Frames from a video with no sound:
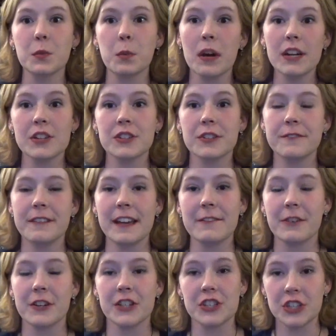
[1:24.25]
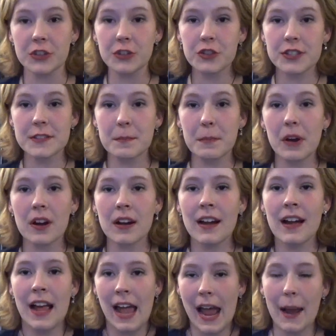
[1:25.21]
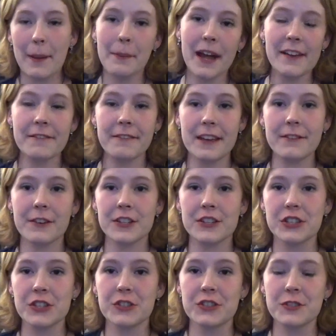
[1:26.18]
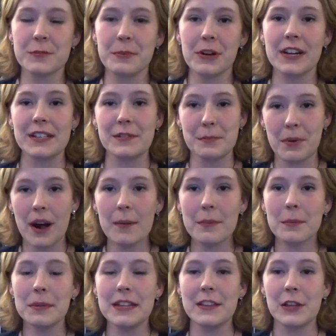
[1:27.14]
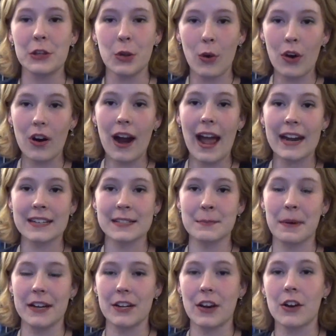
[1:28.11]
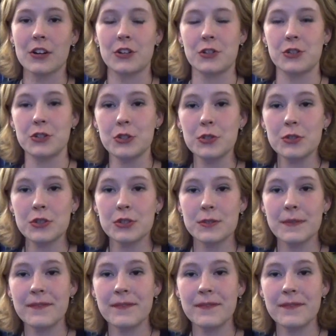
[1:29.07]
What is Your Favorite Children's Book? And my favorite children's book is probably The Lorax by Dr. Seuss.